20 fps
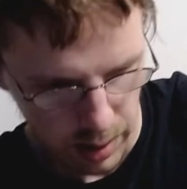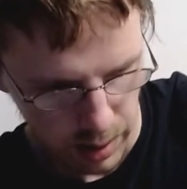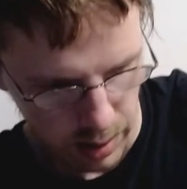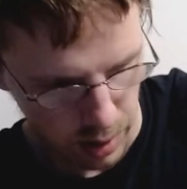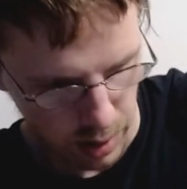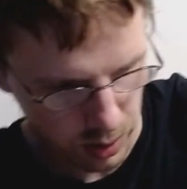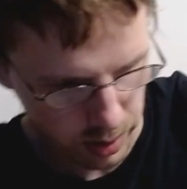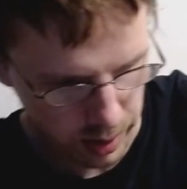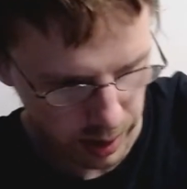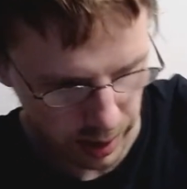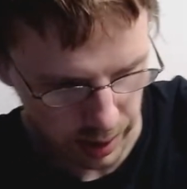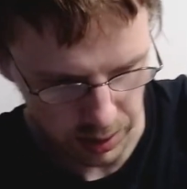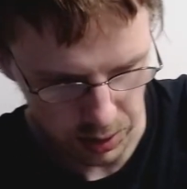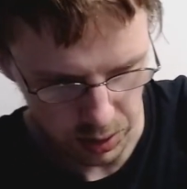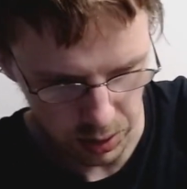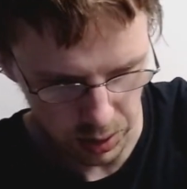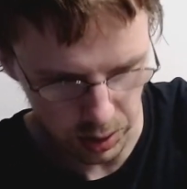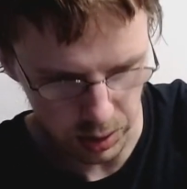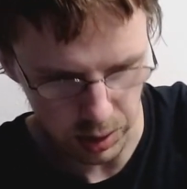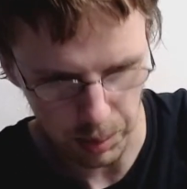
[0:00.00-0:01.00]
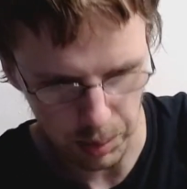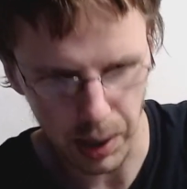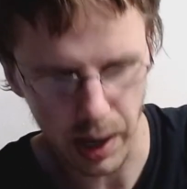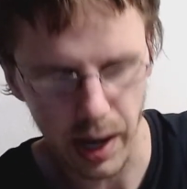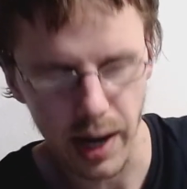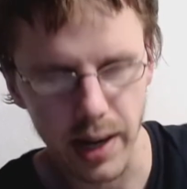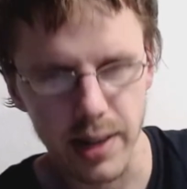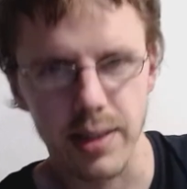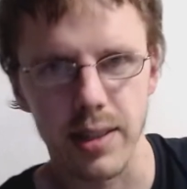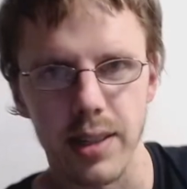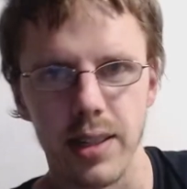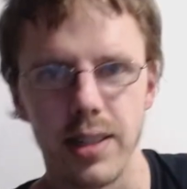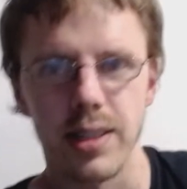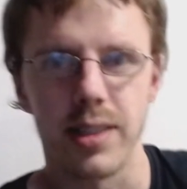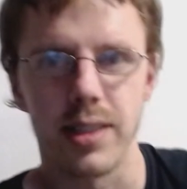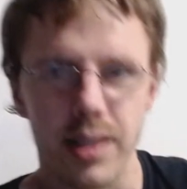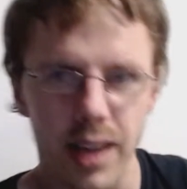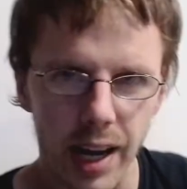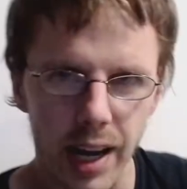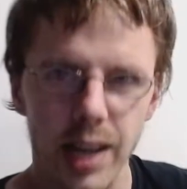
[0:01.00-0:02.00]
Okay, so there's a box
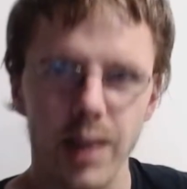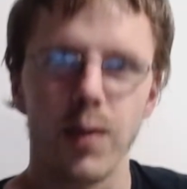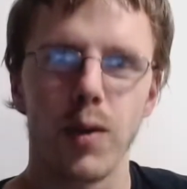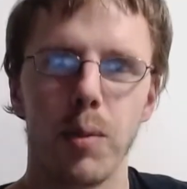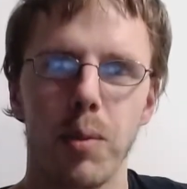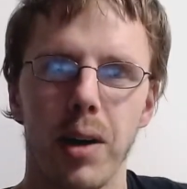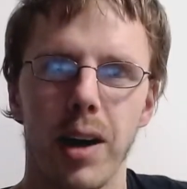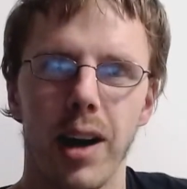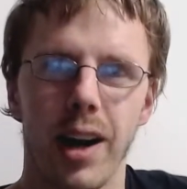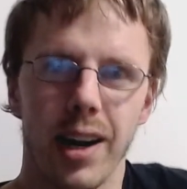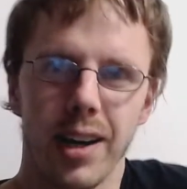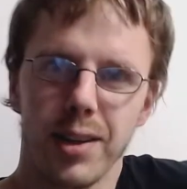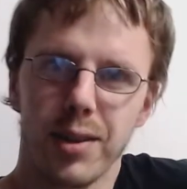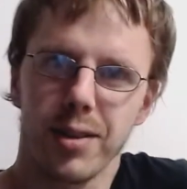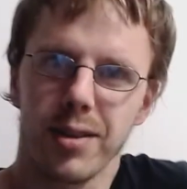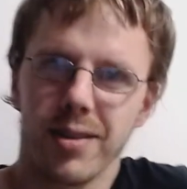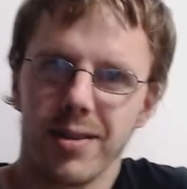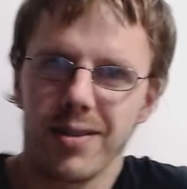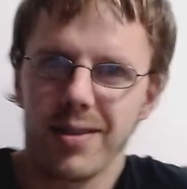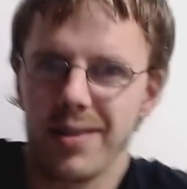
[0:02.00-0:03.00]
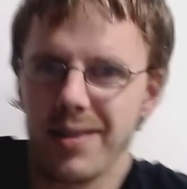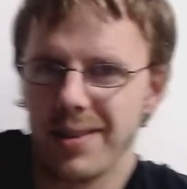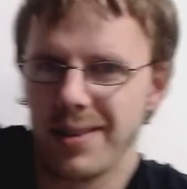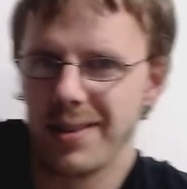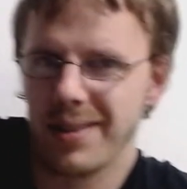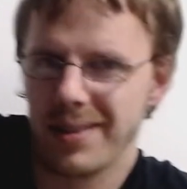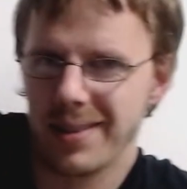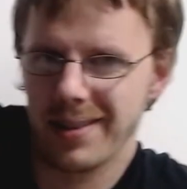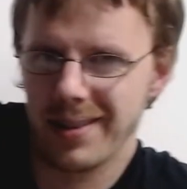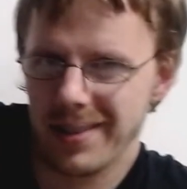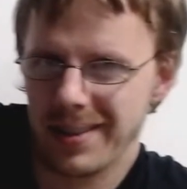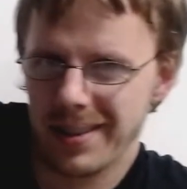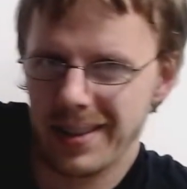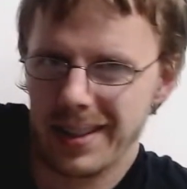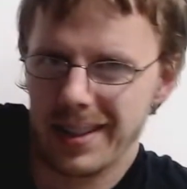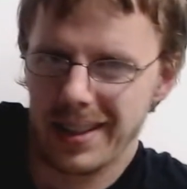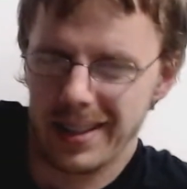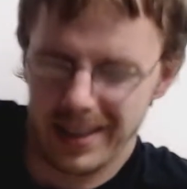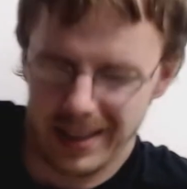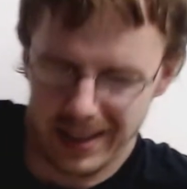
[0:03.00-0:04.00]
inside of a box.
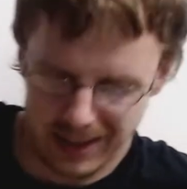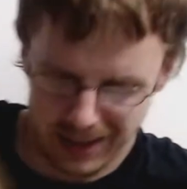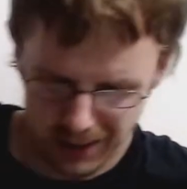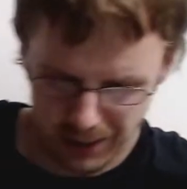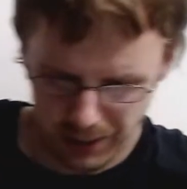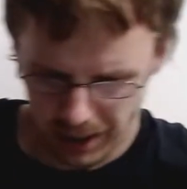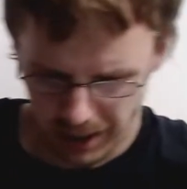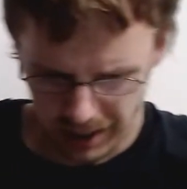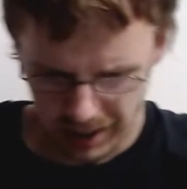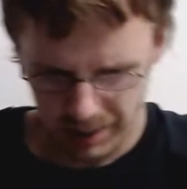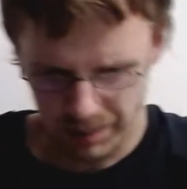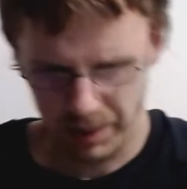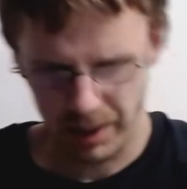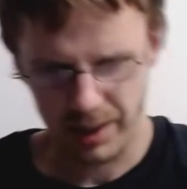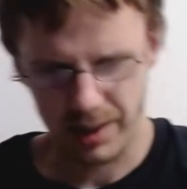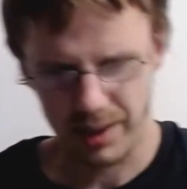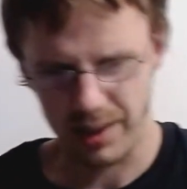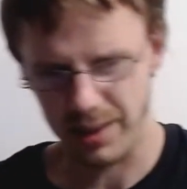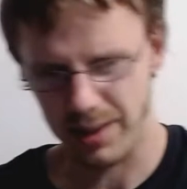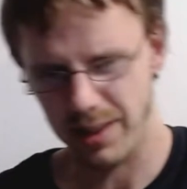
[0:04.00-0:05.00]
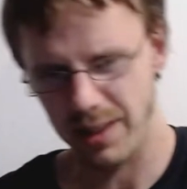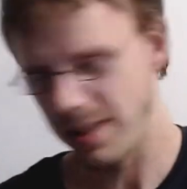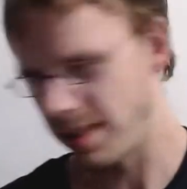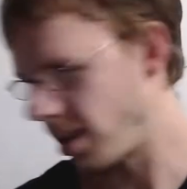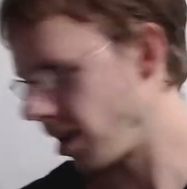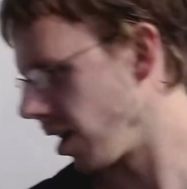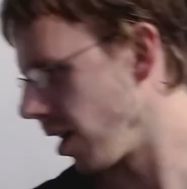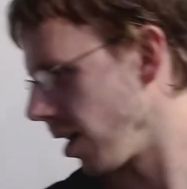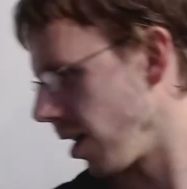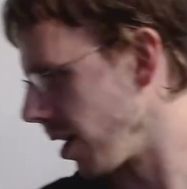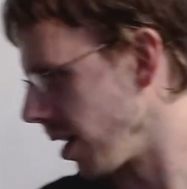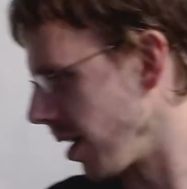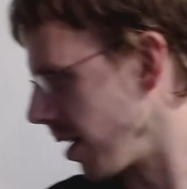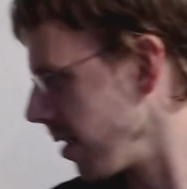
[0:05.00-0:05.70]
They're not going to make this easy, are they?